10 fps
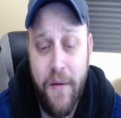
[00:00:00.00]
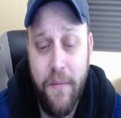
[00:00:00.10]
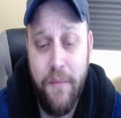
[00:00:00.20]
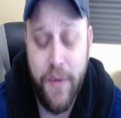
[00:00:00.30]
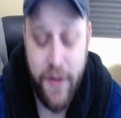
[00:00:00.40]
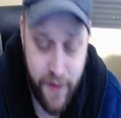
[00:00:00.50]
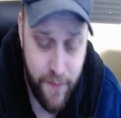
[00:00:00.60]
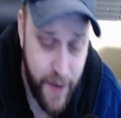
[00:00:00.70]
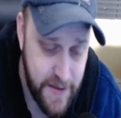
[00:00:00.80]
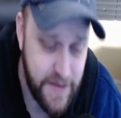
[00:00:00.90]
But the
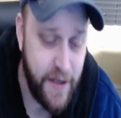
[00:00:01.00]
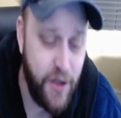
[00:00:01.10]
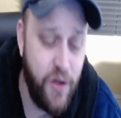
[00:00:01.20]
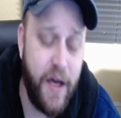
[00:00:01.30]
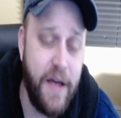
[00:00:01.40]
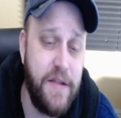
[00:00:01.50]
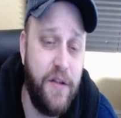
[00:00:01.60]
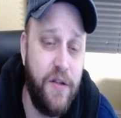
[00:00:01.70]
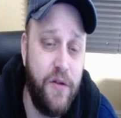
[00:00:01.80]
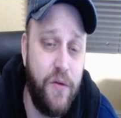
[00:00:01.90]
best thing you guys
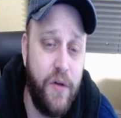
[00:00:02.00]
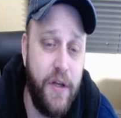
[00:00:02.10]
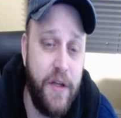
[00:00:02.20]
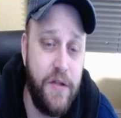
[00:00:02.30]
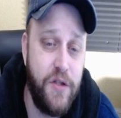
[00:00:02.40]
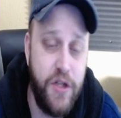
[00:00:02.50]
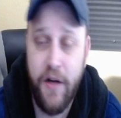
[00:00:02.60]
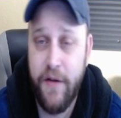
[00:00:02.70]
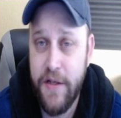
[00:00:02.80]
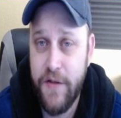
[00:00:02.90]
can do is
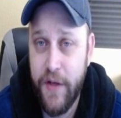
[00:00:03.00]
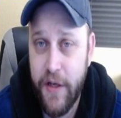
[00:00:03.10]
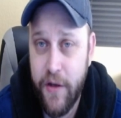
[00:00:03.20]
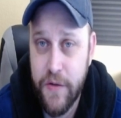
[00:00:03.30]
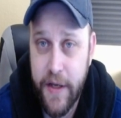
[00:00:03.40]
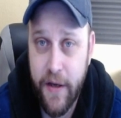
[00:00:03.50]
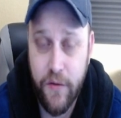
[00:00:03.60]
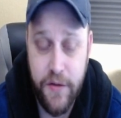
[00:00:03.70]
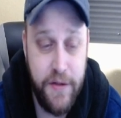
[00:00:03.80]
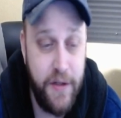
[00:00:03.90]
share these videos
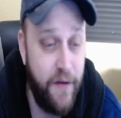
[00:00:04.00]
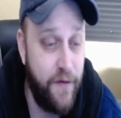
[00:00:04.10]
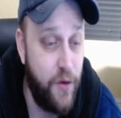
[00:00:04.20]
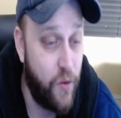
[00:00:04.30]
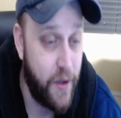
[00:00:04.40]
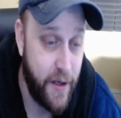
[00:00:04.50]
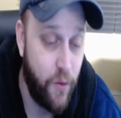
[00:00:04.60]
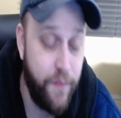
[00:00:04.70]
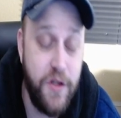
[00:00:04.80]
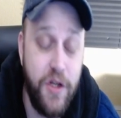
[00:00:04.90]
out if you want to
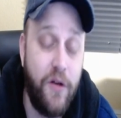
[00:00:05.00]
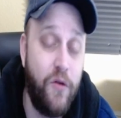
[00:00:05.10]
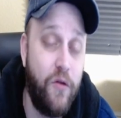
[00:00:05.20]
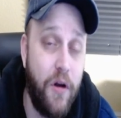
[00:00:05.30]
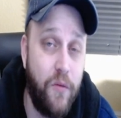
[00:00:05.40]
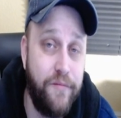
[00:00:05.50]
help the channel grow.